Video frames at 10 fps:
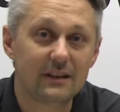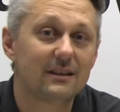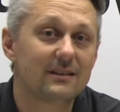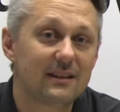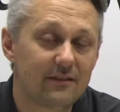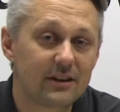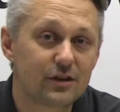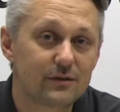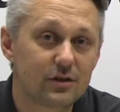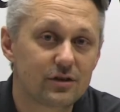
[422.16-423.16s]
in the
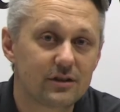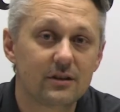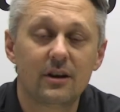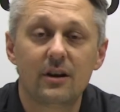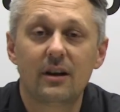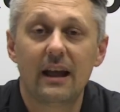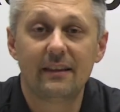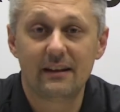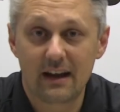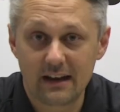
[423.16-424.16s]
7-inch version
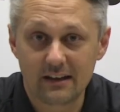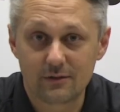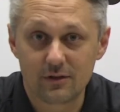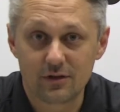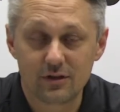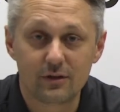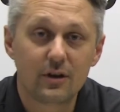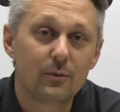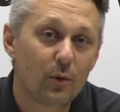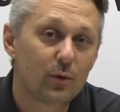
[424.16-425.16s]
and the 9-inch version,
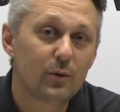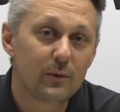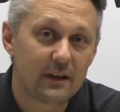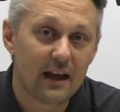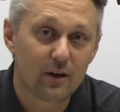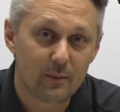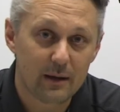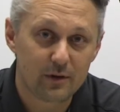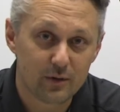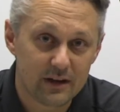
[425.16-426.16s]
both with the
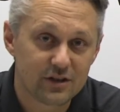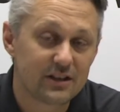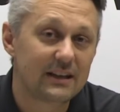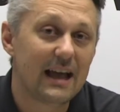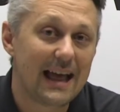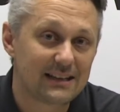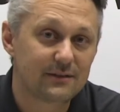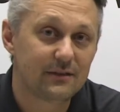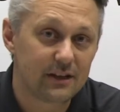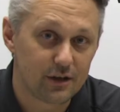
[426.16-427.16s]
Echomap UHD
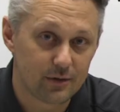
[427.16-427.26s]
SV